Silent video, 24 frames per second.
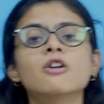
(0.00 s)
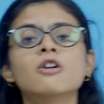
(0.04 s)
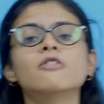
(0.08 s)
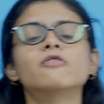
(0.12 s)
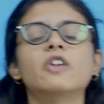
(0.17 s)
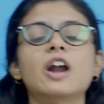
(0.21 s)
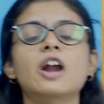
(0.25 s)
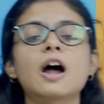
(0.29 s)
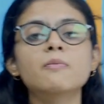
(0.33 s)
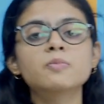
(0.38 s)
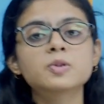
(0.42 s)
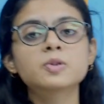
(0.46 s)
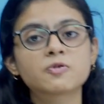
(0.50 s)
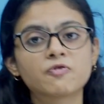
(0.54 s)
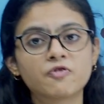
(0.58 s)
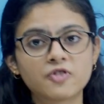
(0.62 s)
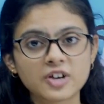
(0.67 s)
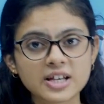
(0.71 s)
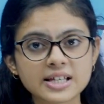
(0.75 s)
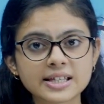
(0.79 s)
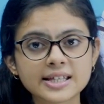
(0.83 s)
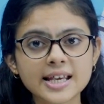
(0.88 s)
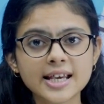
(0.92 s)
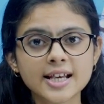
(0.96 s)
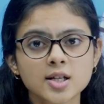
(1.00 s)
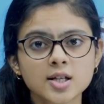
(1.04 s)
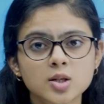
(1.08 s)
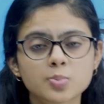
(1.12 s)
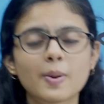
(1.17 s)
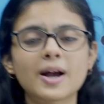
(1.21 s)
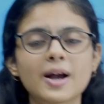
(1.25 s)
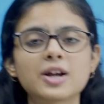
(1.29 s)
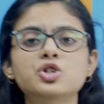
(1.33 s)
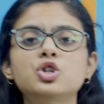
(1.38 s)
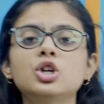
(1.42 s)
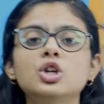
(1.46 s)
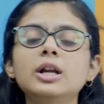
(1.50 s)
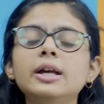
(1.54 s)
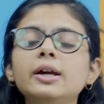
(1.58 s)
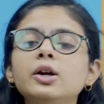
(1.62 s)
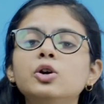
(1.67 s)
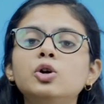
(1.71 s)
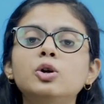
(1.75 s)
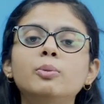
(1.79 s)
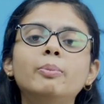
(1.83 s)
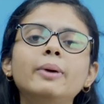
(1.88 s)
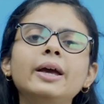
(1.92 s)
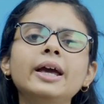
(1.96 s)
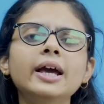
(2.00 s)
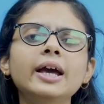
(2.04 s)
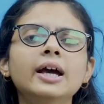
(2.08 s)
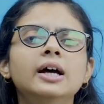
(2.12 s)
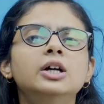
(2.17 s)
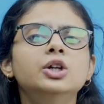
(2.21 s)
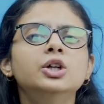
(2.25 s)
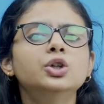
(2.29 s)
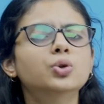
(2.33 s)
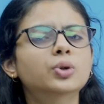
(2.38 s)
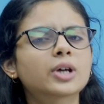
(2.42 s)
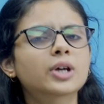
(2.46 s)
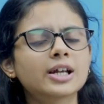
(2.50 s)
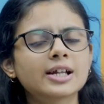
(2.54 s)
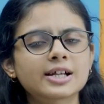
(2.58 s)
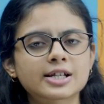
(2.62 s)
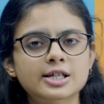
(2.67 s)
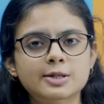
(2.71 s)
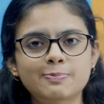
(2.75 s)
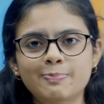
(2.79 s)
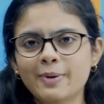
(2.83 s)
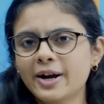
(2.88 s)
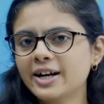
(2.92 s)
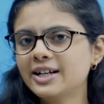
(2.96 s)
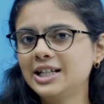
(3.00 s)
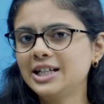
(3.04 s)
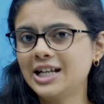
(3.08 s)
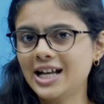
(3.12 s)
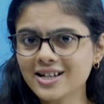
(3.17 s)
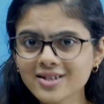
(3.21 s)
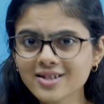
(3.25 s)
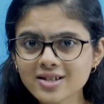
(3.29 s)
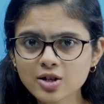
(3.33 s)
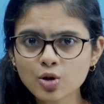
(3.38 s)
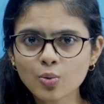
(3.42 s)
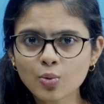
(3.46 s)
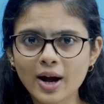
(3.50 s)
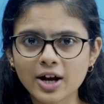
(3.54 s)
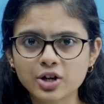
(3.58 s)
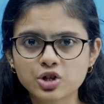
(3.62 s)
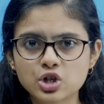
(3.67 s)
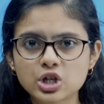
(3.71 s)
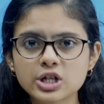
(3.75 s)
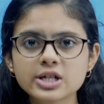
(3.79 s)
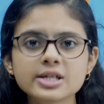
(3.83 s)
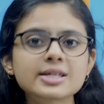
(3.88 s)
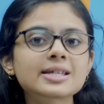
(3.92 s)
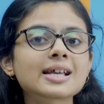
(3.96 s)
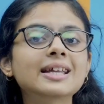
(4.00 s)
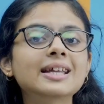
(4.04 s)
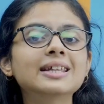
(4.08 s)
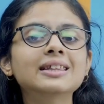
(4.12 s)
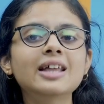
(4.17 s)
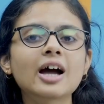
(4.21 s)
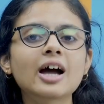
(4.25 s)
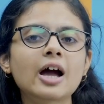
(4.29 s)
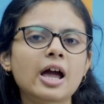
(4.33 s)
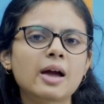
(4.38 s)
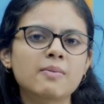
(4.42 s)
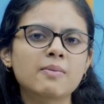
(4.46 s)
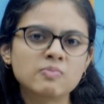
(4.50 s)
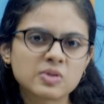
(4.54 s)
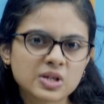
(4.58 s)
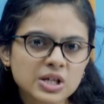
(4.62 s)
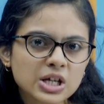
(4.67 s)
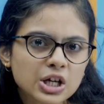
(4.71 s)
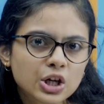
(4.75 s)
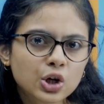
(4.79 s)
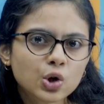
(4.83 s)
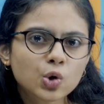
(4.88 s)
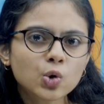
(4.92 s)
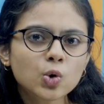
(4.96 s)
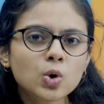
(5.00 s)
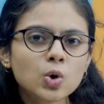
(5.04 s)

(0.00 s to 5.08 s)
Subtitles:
From physics especially, you can expect less questions in the MCQ.